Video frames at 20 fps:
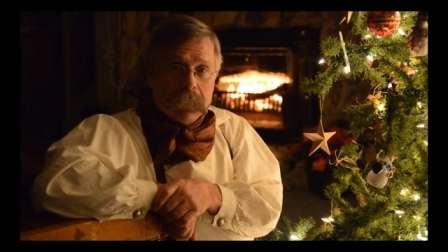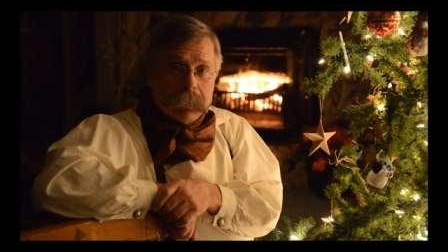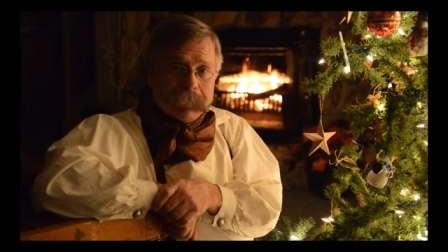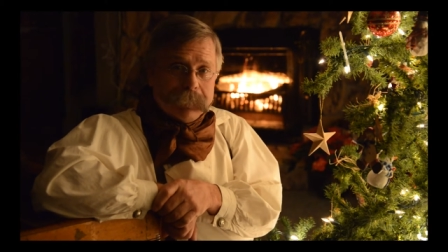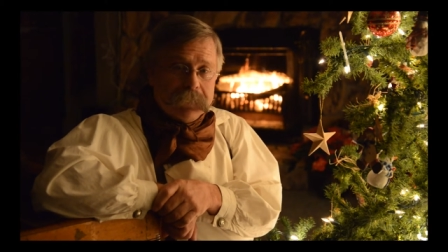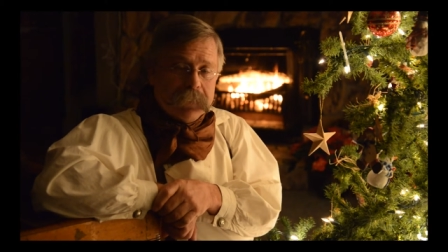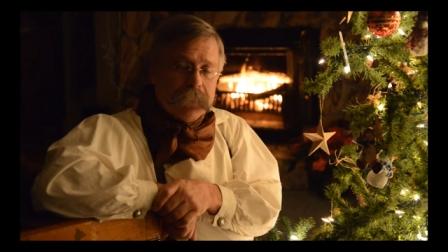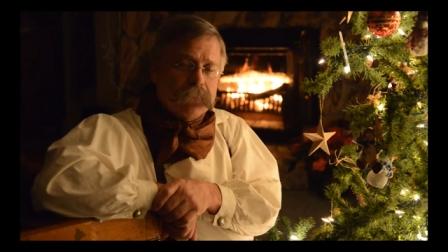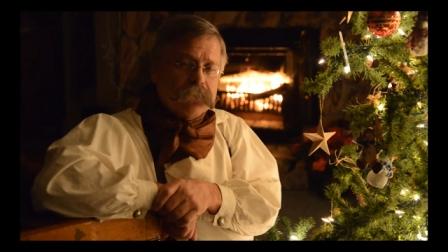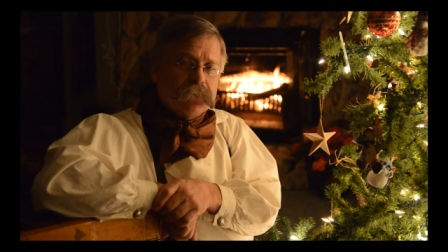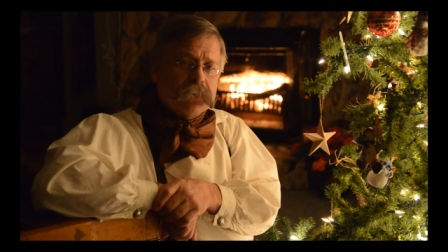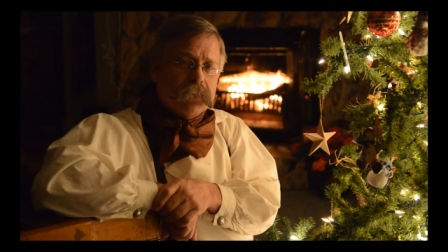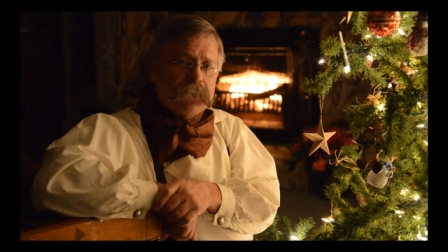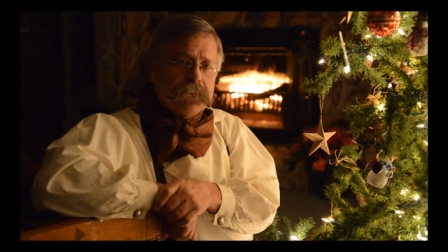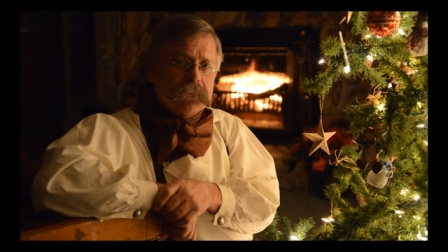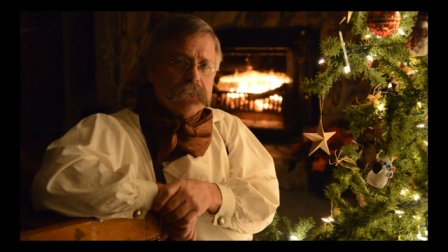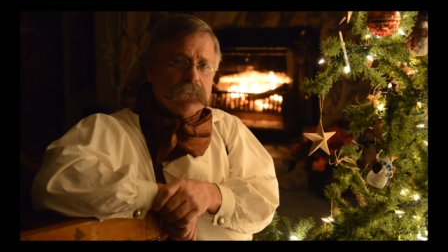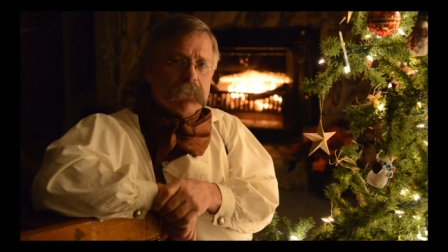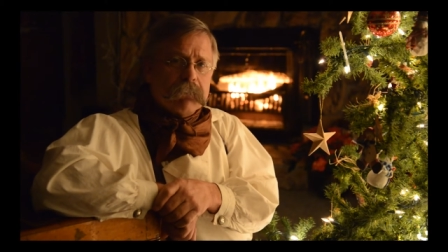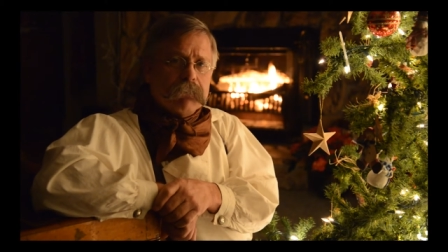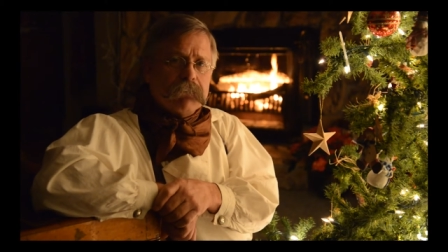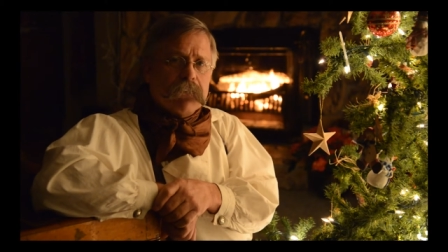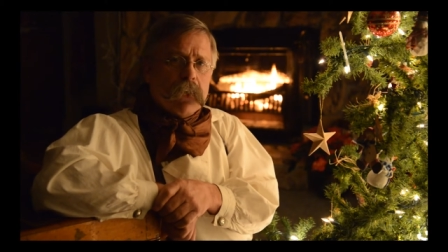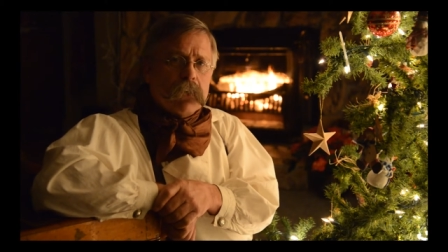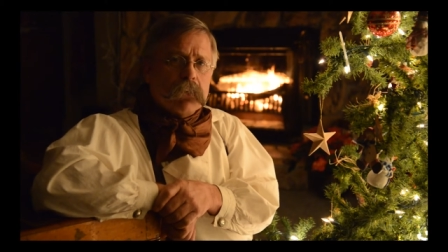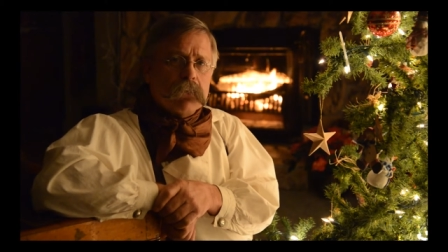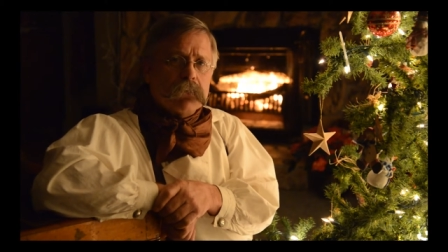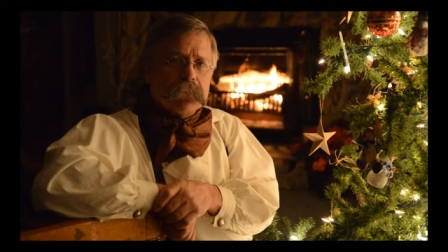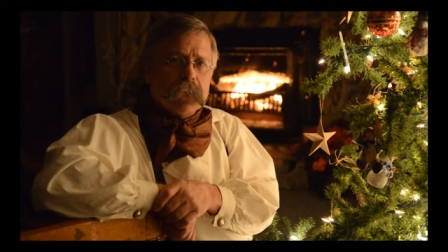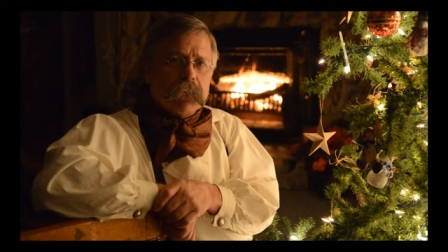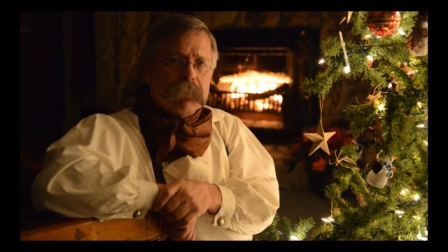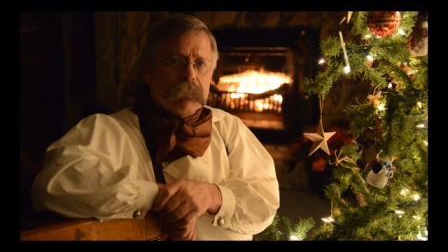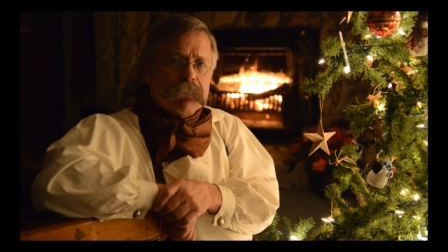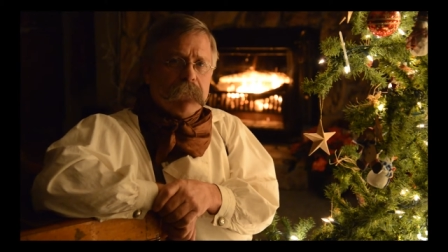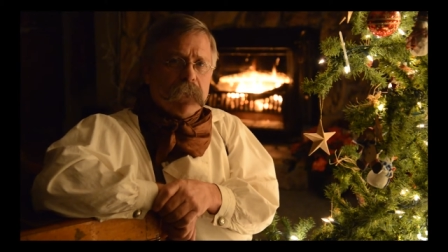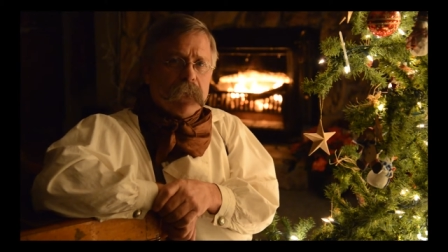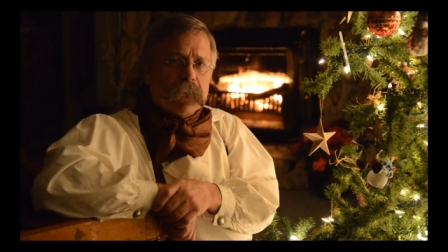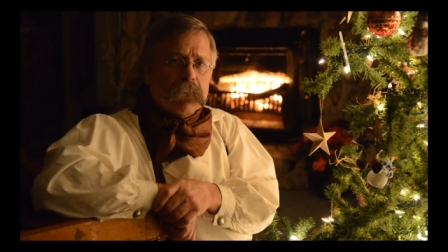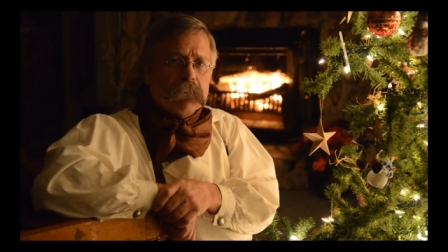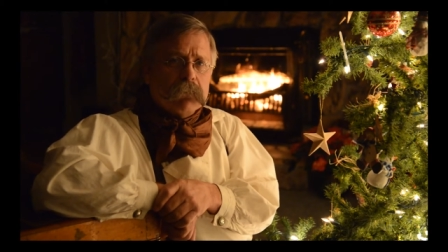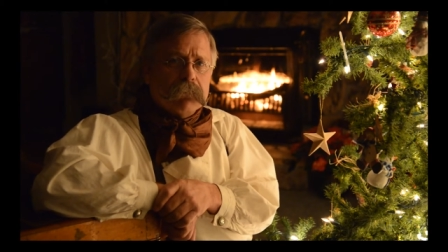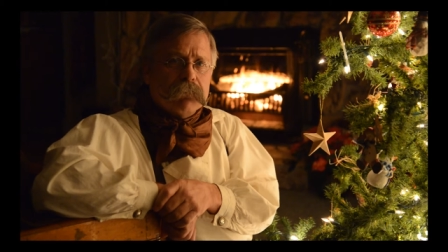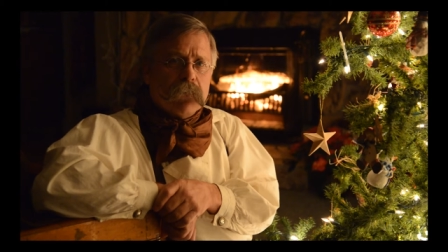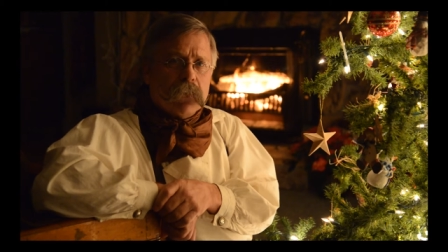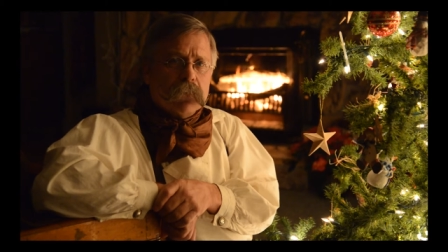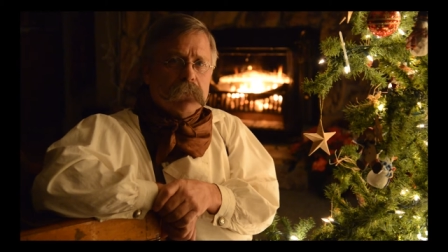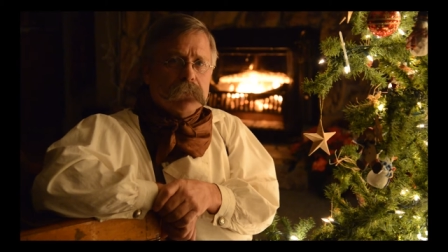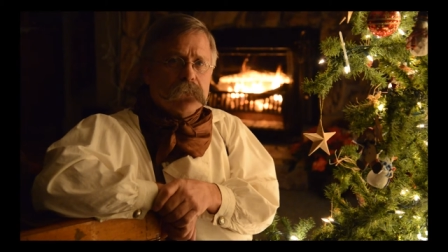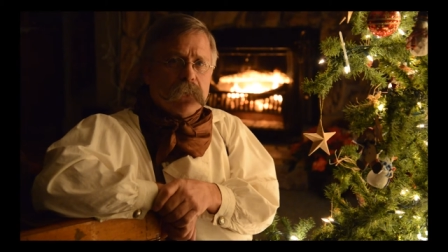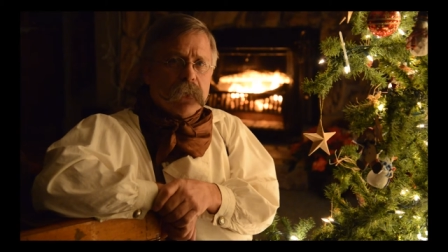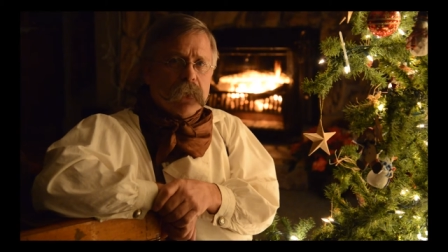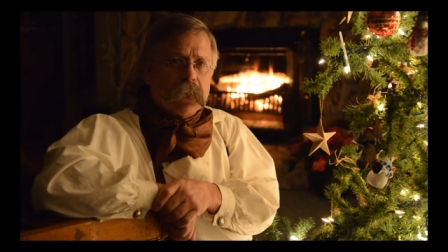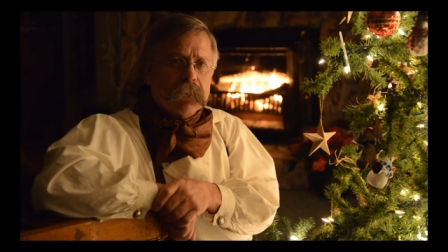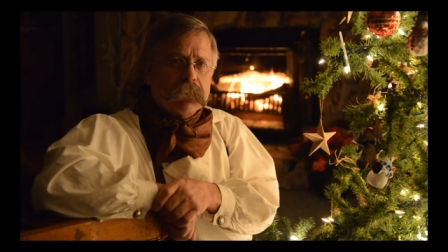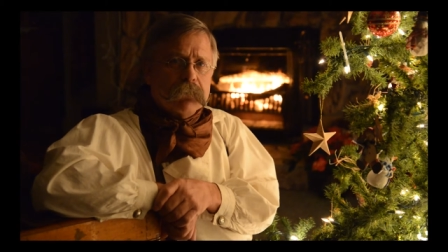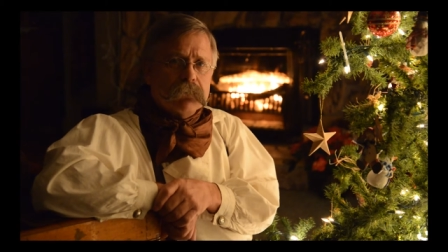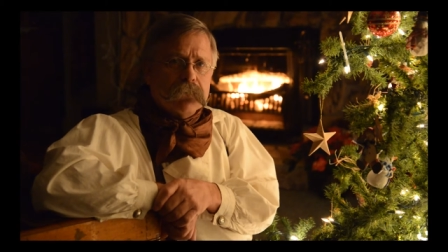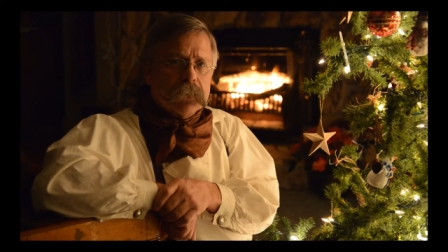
Each season that followed that final fall drive,